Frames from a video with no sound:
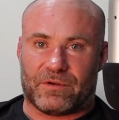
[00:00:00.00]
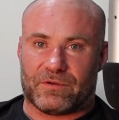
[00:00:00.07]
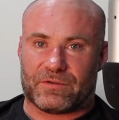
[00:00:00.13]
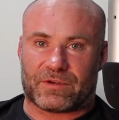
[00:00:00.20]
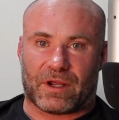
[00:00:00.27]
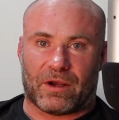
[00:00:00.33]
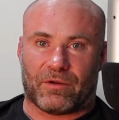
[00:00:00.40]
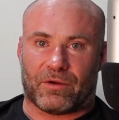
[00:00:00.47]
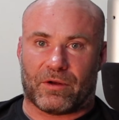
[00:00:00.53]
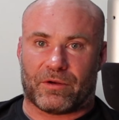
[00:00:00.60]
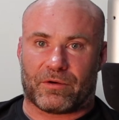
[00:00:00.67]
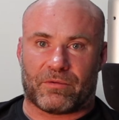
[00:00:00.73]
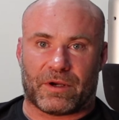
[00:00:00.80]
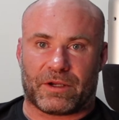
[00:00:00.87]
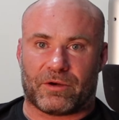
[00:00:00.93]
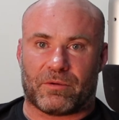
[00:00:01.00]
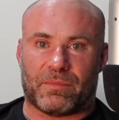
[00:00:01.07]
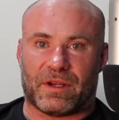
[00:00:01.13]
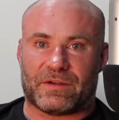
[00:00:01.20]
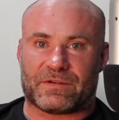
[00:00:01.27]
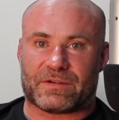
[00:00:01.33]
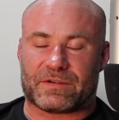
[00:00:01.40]
use Tylenol on a regular
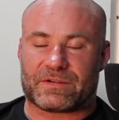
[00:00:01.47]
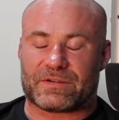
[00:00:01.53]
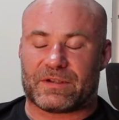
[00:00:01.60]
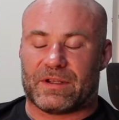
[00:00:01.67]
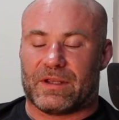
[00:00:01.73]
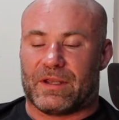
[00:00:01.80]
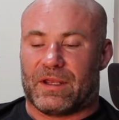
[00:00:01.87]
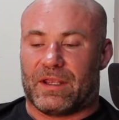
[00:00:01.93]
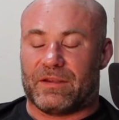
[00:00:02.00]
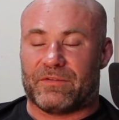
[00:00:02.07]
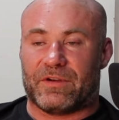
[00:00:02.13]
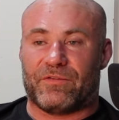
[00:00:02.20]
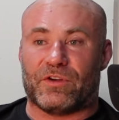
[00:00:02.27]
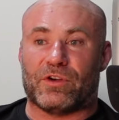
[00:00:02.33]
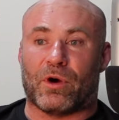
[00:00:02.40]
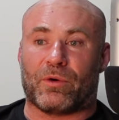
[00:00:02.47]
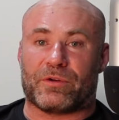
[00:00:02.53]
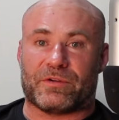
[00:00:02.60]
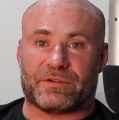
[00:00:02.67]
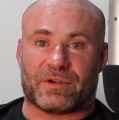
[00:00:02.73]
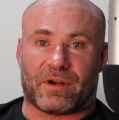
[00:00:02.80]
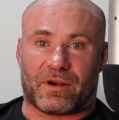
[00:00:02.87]
basis, even if you don't
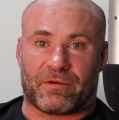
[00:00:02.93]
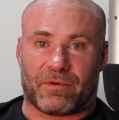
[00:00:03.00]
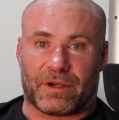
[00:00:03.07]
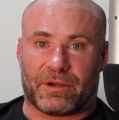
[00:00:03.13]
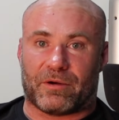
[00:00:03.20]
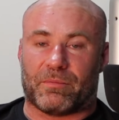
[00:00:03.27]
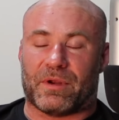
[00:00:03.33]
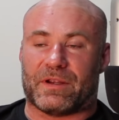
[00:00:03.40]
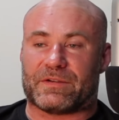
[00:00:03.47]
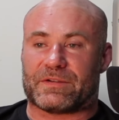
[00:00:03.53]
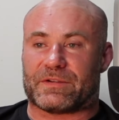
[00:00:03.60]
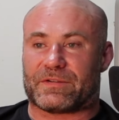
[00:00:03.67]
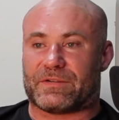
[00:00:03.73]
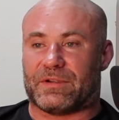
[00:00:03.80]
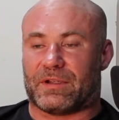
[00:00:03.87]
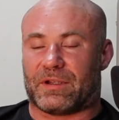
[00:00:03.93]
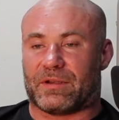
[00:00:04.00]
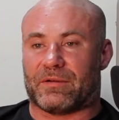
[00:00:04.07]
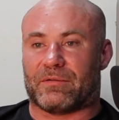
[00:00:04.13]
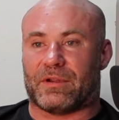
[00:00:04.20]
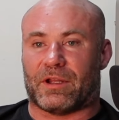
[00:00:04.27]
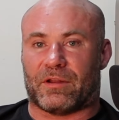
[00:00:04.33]
use it on a regular basis, it
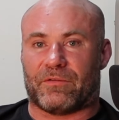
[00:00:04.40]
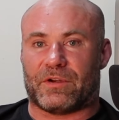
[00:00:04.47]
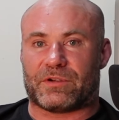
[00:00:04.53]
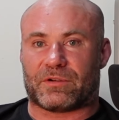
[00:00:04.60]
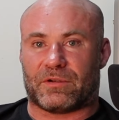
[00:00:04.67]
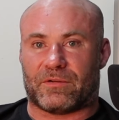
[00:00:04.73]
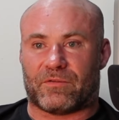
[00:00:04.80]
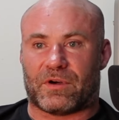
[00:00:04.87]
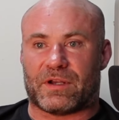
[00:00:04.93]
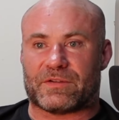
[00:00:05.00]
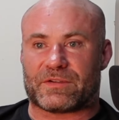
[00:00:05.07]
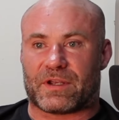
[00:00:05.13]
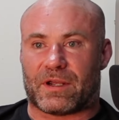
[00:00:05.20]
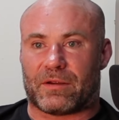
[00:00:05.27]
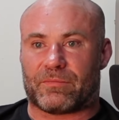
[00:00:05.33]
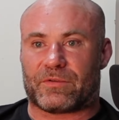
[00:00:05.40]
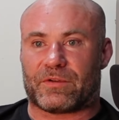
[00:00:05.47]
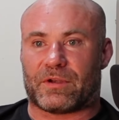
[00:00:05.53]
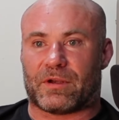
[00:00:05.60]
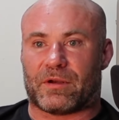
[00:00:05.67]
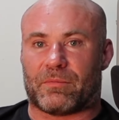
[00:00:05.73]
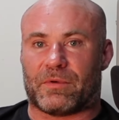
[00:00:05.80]
can elevate your liver enzymes
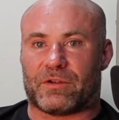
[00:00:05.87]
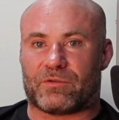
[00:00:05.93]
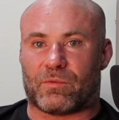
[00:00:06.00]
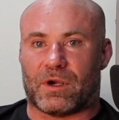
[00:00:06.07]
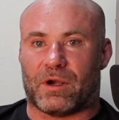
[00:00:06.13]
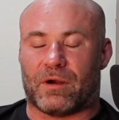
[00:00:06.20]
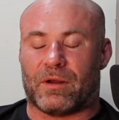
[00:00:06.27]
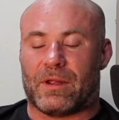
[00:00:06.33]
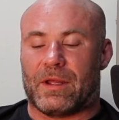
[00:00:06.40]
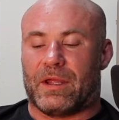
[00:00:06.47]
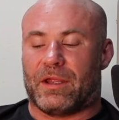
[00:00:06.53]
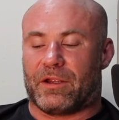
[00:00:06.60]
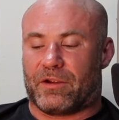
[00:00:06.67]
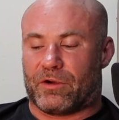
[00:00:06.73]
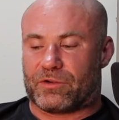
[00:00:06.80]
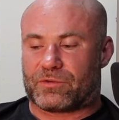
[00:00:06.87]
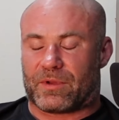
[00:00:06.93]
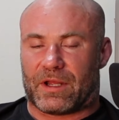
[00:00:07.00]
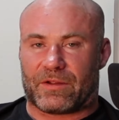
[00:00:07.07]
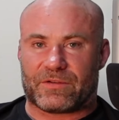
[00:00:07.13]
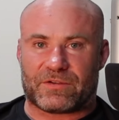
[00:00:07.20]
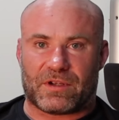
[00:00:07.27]
as well. It goes
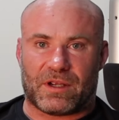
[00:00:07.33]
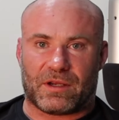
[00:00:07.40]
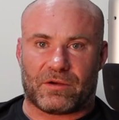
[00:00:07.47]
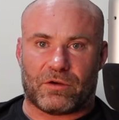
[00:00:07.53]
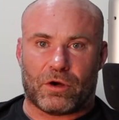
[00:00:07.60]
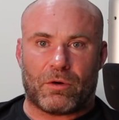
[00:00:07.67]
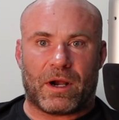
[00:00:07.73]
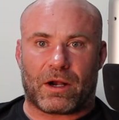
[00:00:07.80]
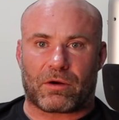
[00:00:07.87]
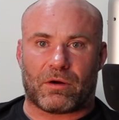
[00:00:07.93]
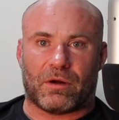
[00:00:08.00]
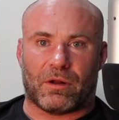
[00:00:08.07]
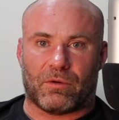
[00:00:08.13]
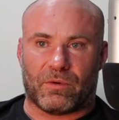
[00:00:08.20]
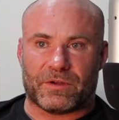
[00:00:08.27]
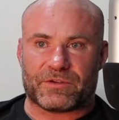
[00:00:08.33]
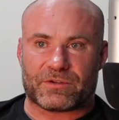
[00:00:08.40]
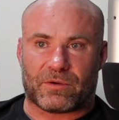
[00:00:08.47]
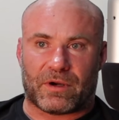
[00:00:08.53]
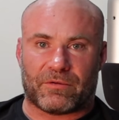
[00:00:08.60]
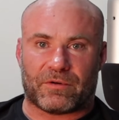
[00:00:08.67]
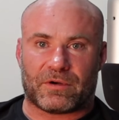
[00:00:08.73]
without saying, no alcohol
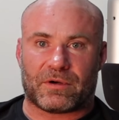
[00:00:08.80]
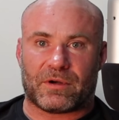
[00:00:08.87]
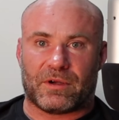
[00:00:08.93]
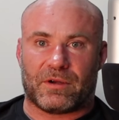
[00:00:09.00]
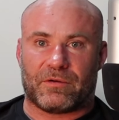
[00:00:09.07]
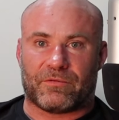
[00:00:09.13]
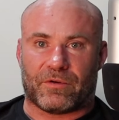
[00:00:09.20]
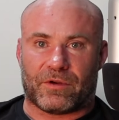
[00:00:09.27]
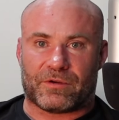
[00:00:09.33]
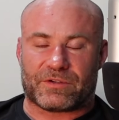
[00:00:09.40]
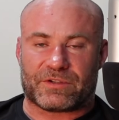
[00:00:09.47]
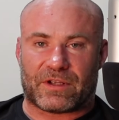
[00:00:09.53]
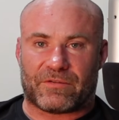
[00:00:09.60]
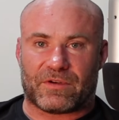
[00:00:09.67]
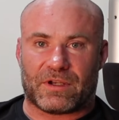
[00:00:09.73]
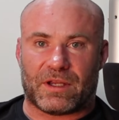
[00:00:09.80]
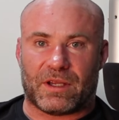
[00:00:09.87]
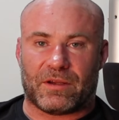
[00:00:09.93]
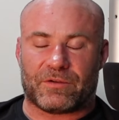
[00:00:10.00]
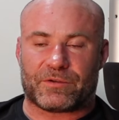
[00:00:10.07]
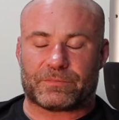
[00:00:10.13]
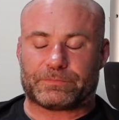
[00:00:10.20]
whatsoever for those 7
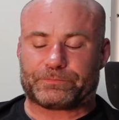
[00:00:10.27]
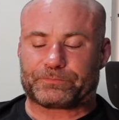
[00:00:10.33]
days.